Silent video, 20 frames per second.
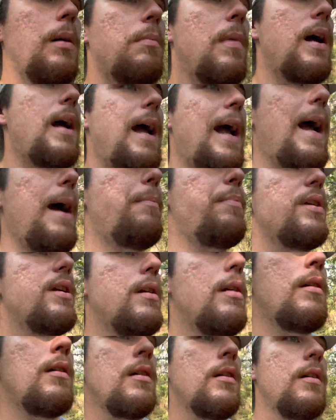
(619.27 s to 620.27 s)
happy
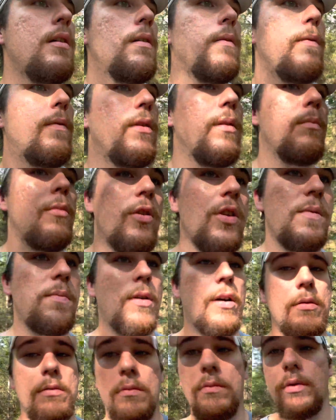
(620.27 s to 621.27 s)
for the most
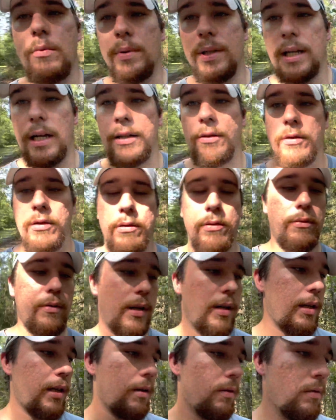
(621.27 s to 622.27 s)
part with what we got growing right
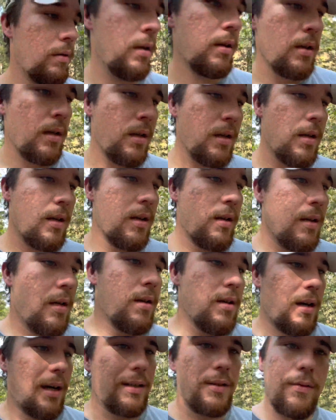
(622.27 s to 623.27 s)
now.
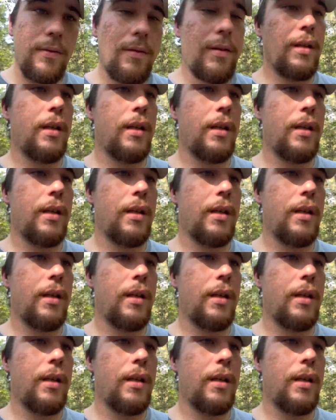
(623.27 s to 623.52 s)
I do think